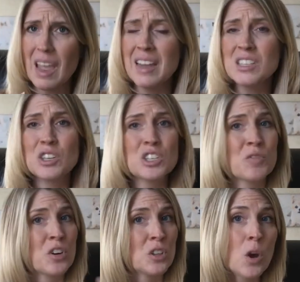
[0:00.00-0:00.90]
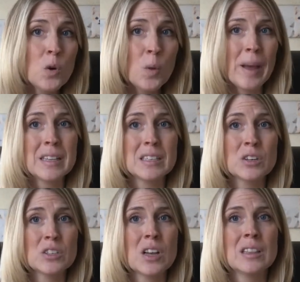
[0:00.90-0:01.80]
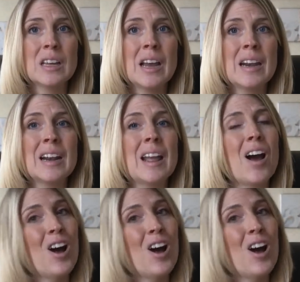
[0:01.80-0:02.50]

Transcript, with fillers: I search for local pet sitters online and I